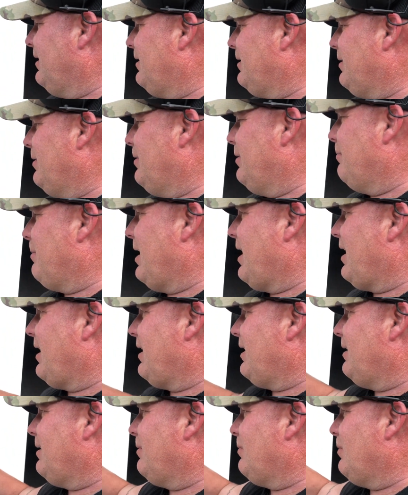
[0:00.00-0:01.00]
2 to the
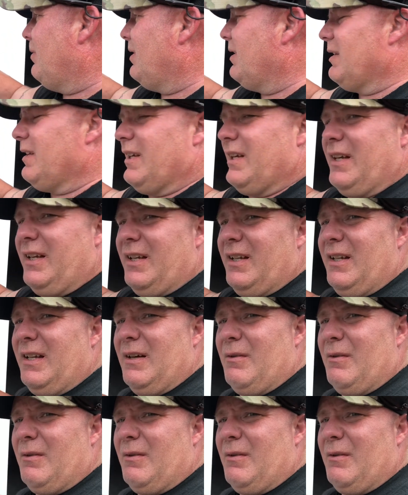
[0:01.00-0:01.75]
body, 1 to the head.